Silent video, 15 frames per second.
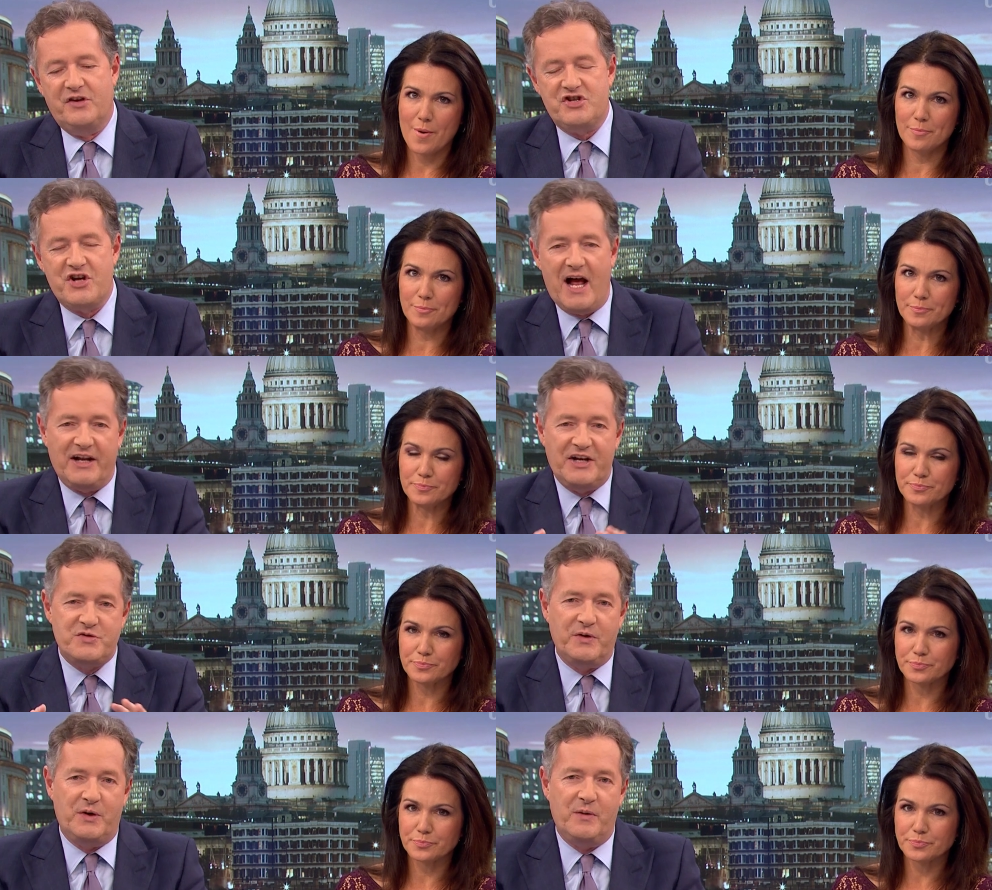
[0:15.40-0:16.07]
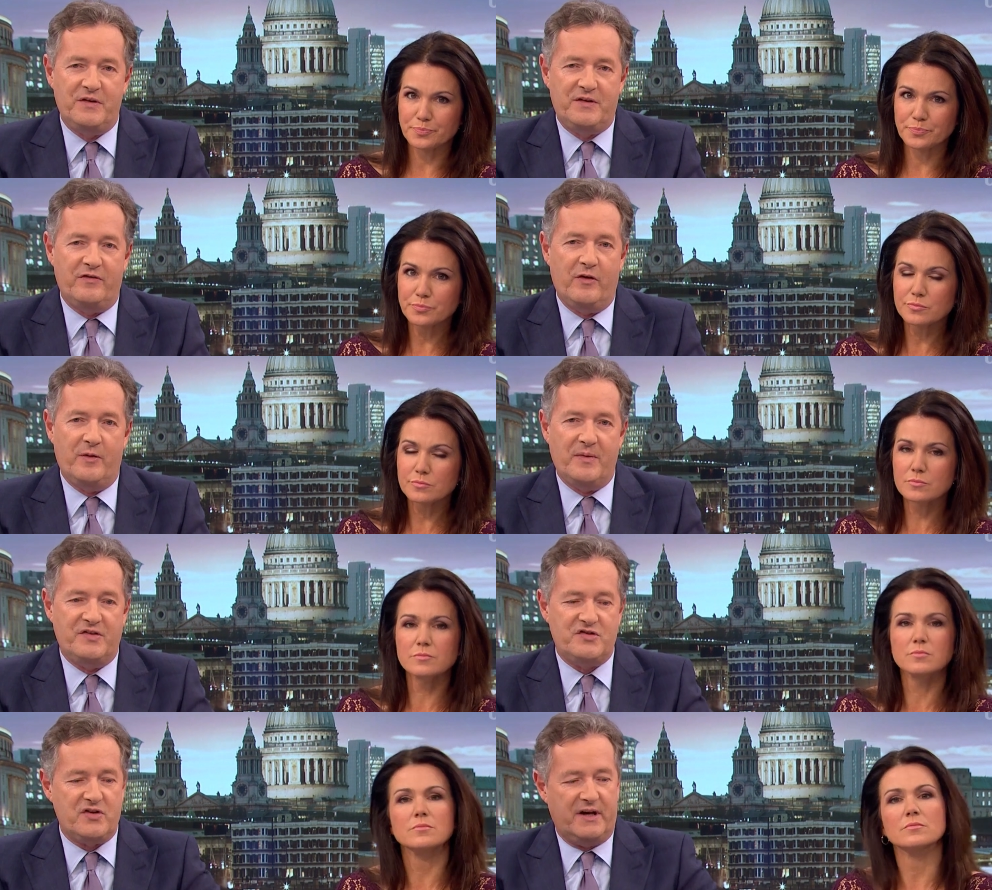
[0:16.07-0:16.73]
Speaker 1: the challenge when you interview
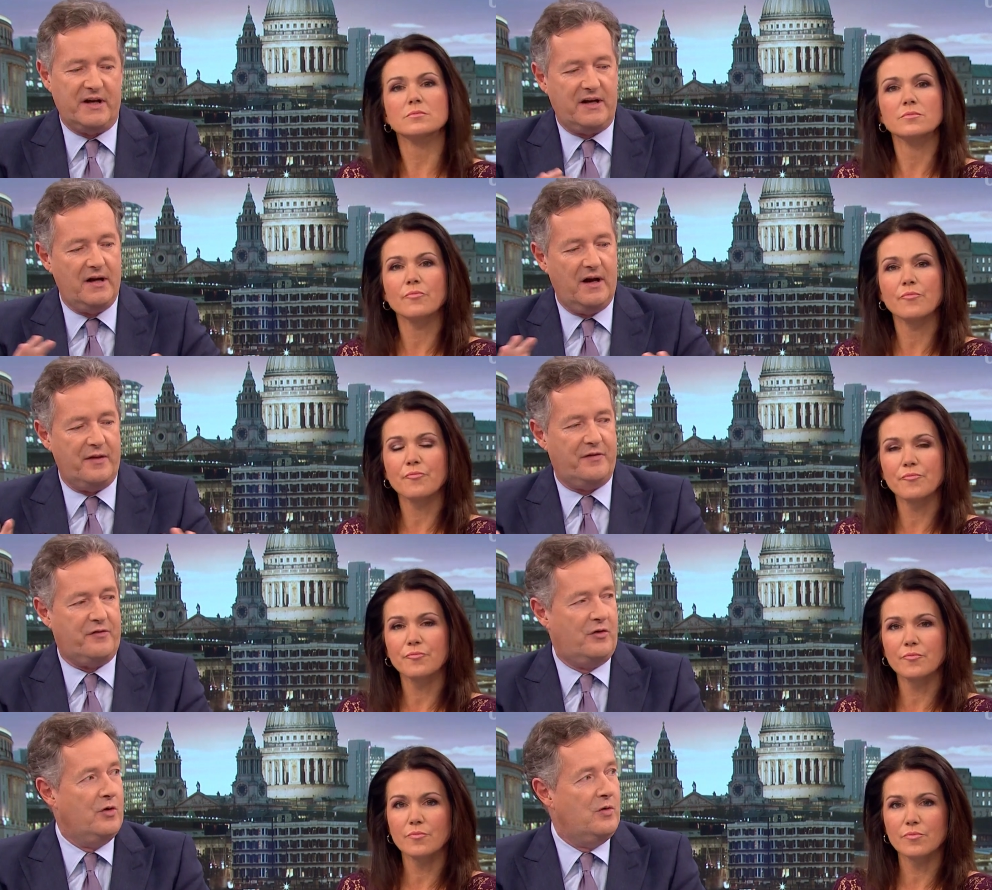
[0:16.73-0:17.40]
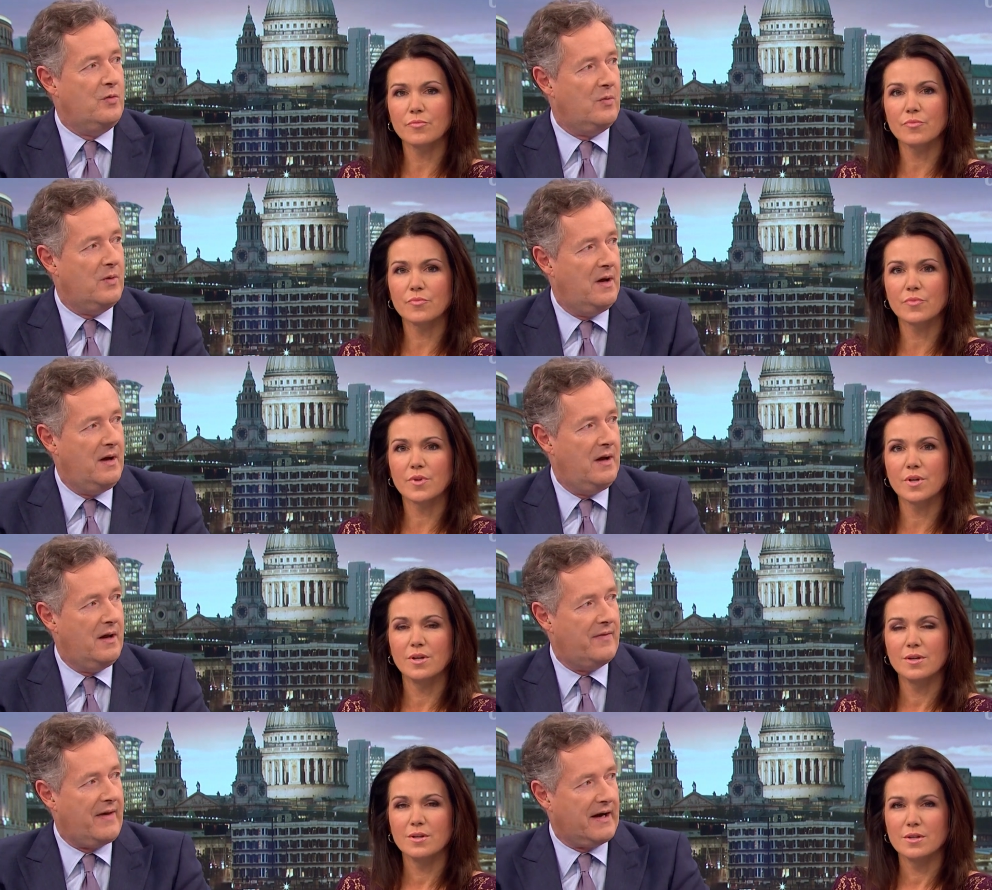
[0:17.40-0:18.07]
him is trying to cut through
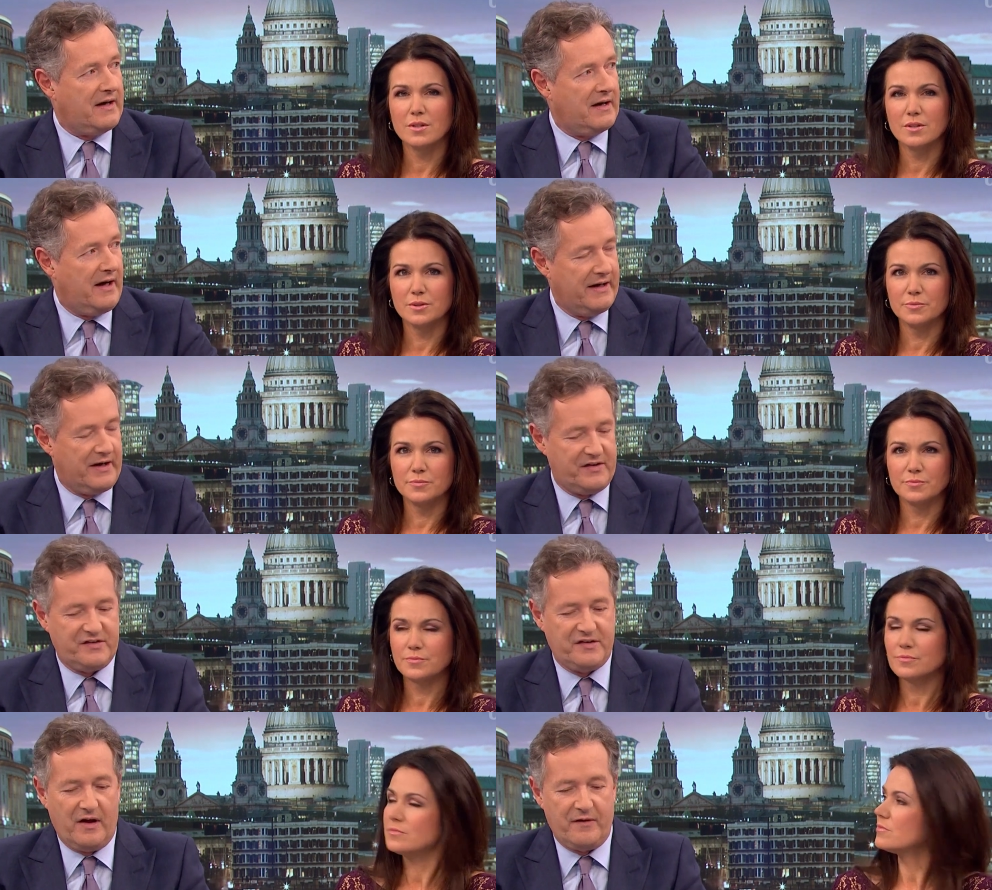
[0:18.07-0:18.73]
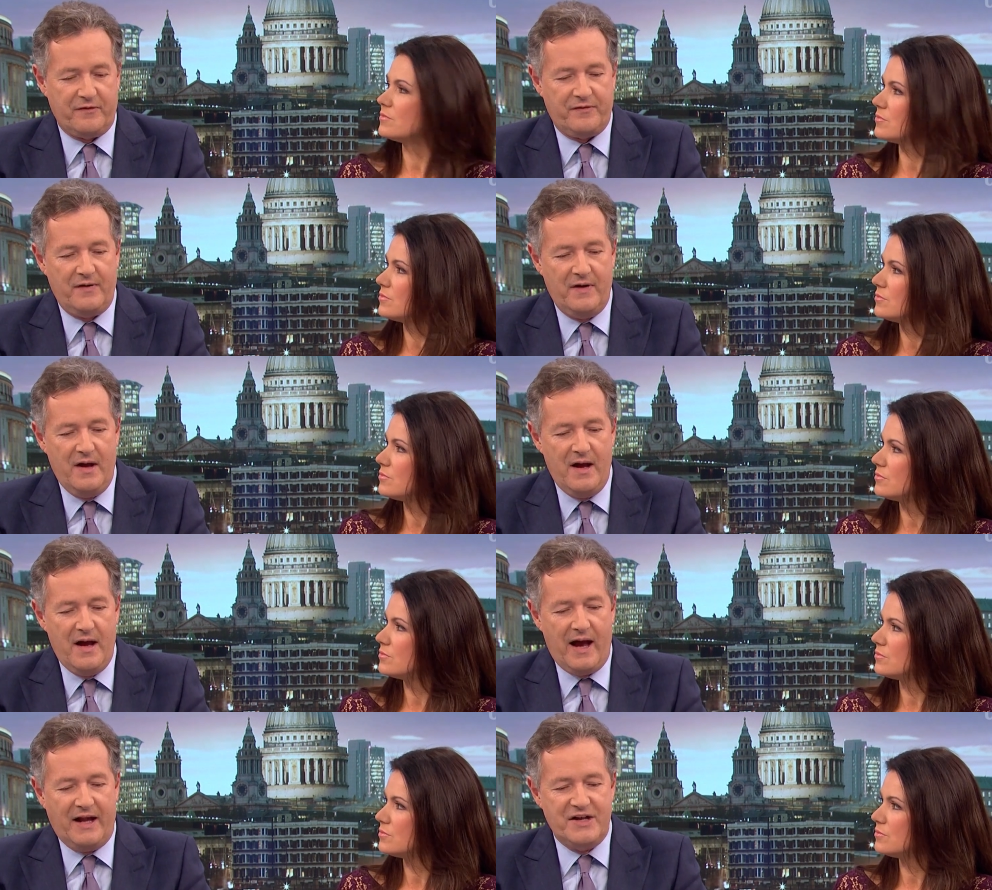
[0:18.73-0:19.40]
that kind of stuff.
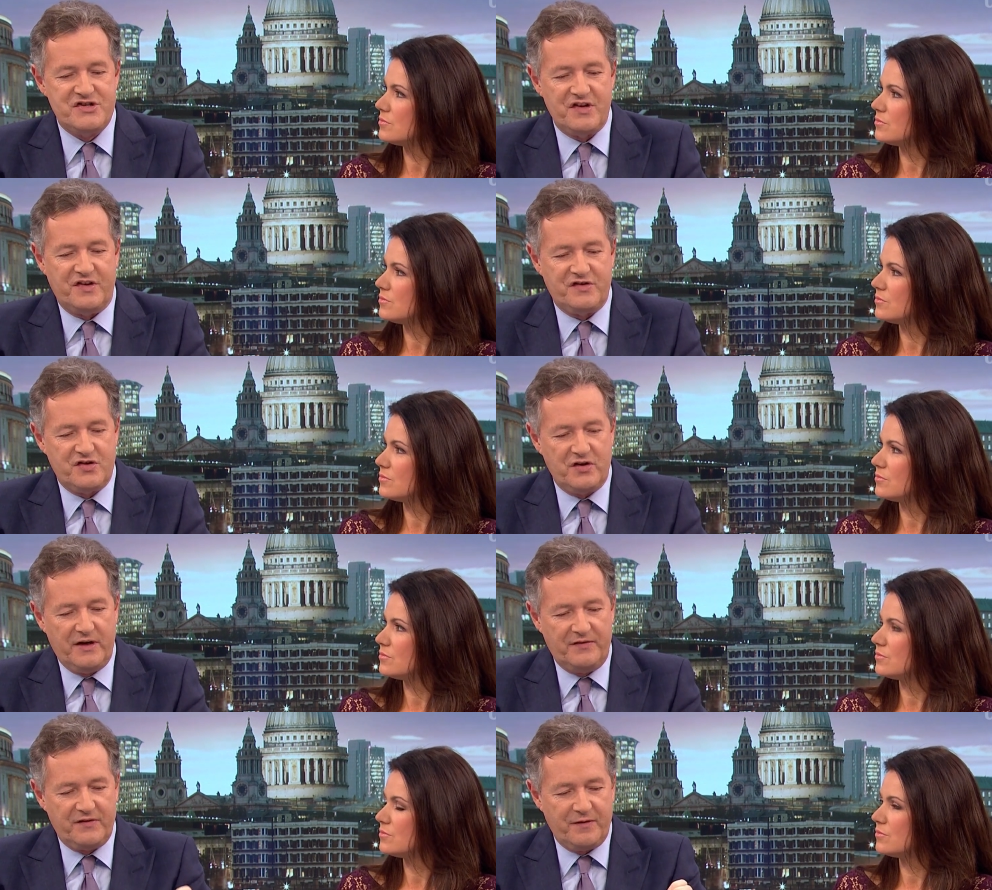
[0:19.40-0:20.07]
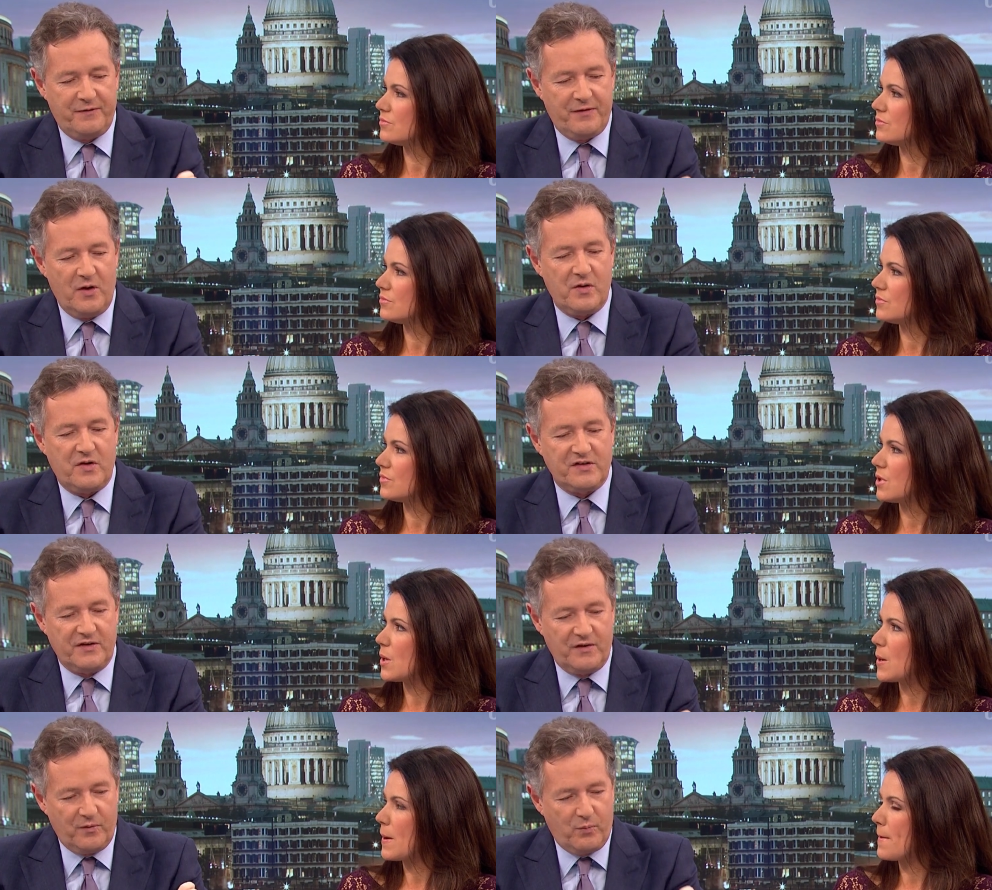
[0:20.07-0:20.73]
And just you have to
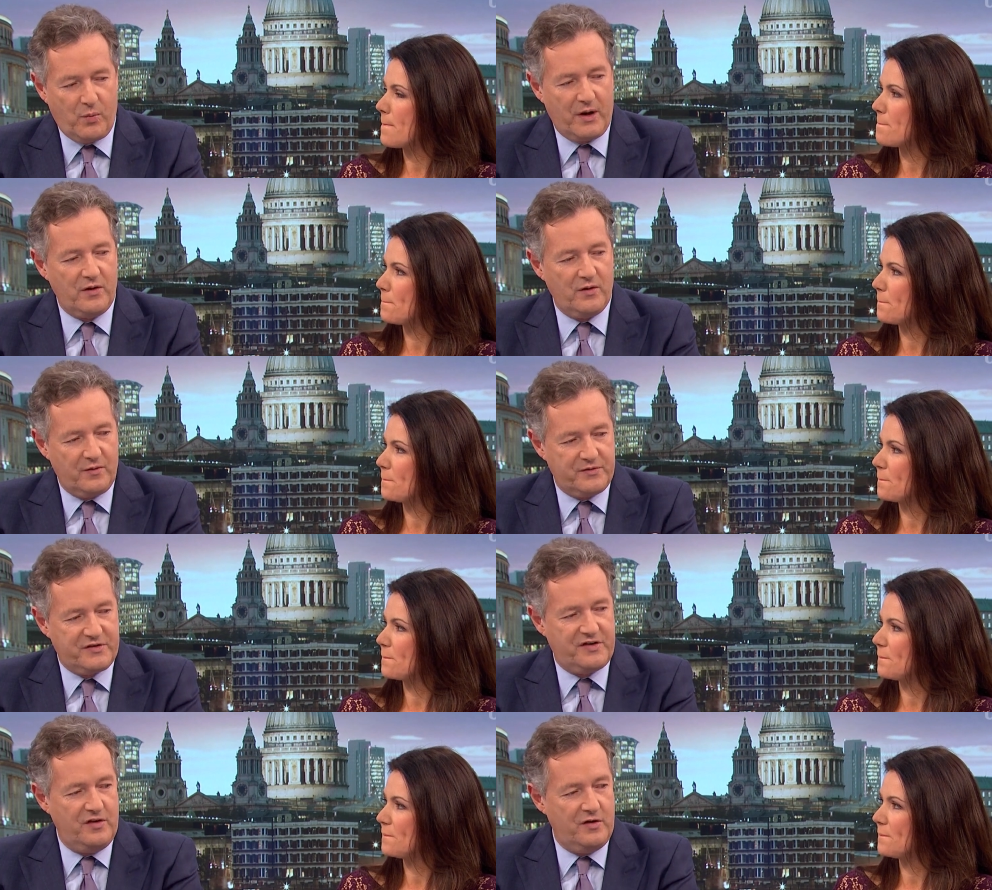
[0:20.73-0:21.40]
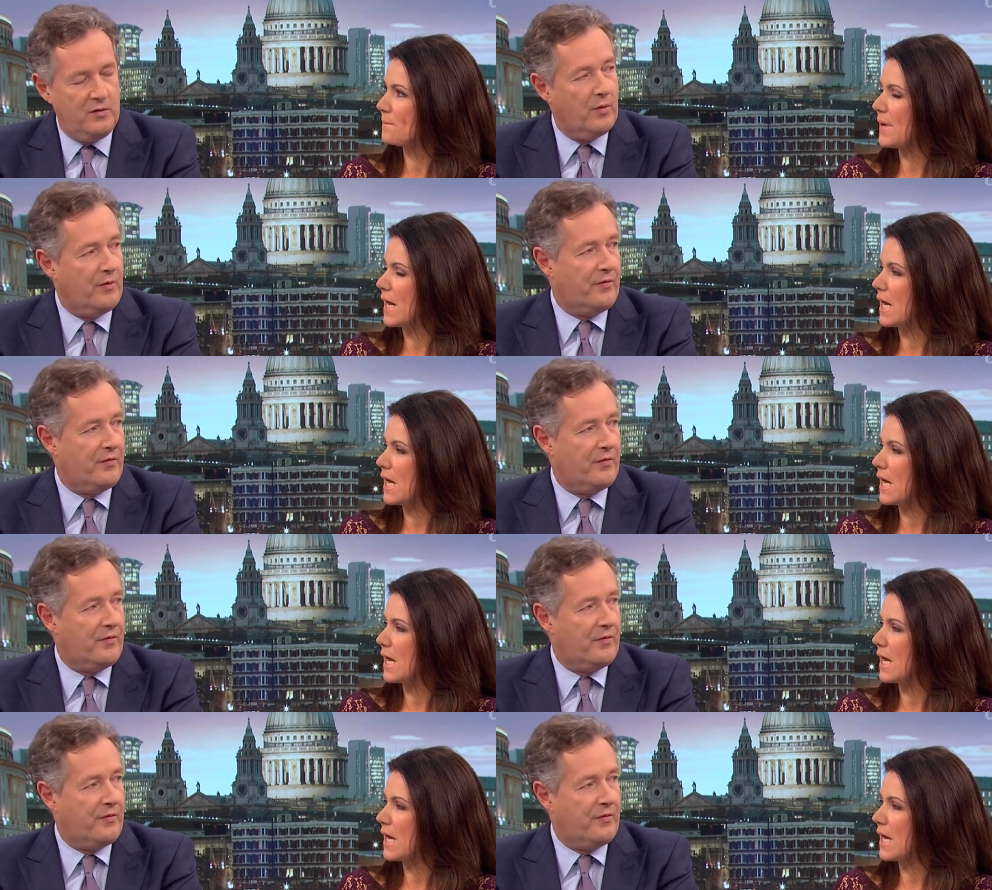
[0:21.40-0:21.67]
focus on the one or two